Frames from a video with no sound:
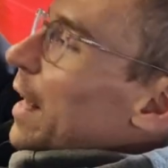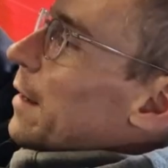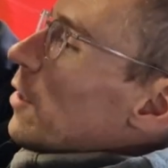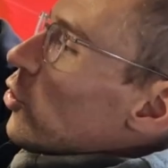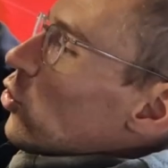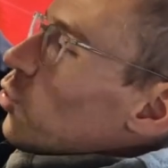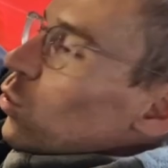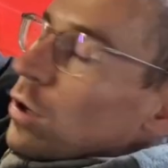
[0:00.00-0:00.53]
that
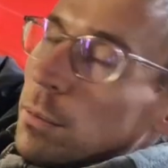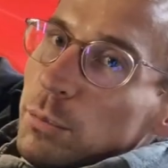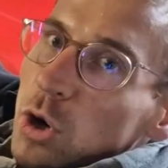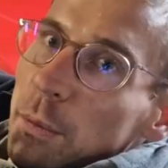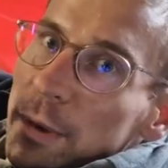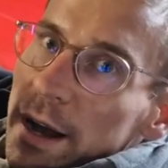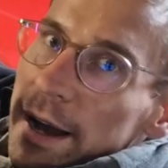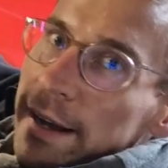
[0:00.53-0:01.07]
assure
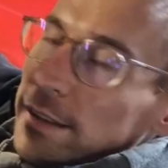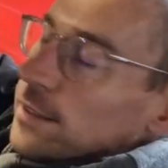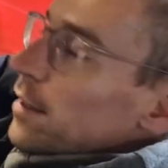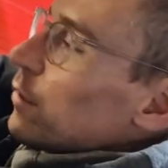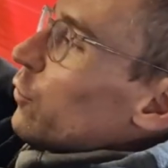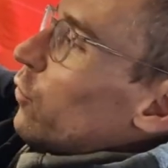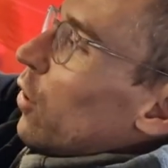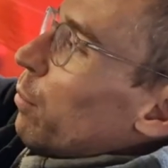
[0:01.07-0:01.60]
proper
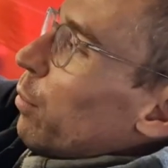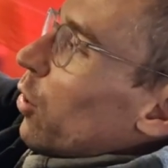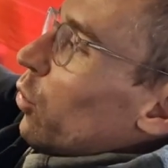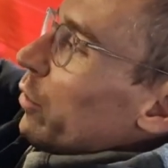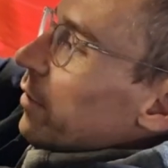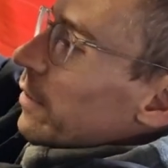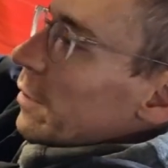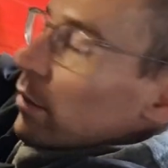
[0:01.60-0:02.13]
access for
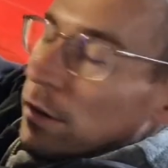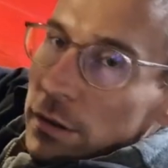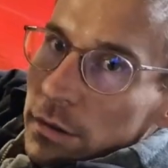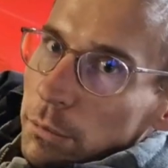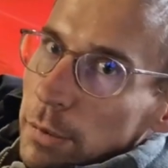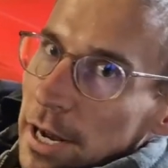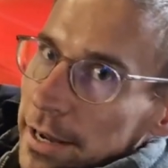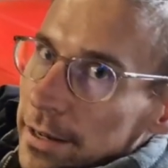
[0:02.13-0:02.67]
both
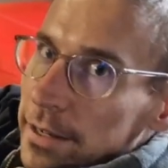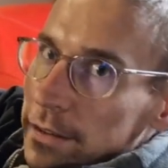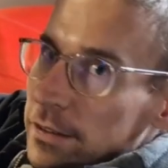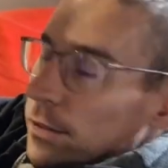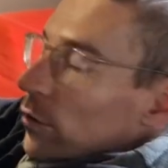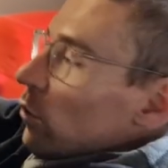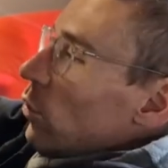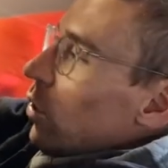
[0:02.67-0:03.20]

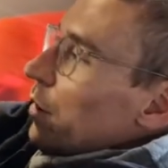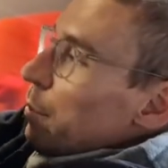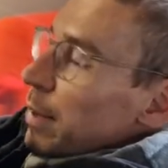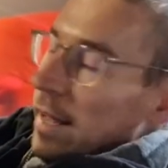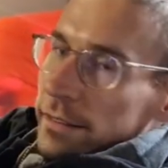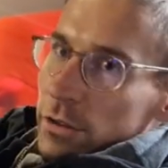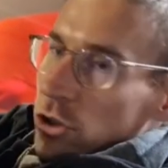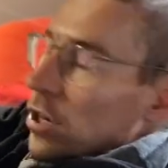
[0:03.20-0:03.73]
pilots, or the
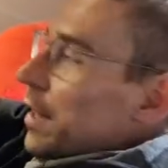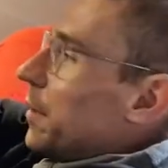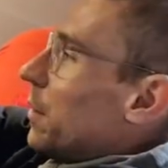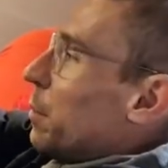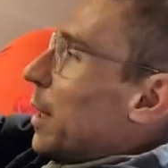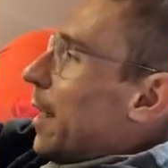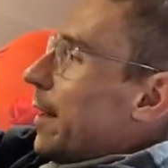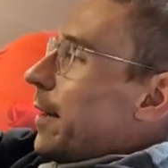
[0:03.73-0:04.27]
passenger and the
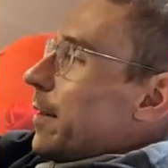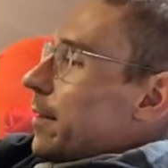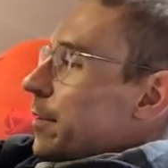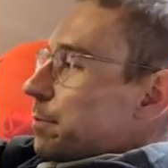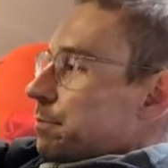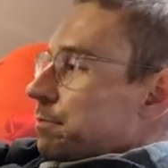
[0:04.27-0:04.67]
pilot.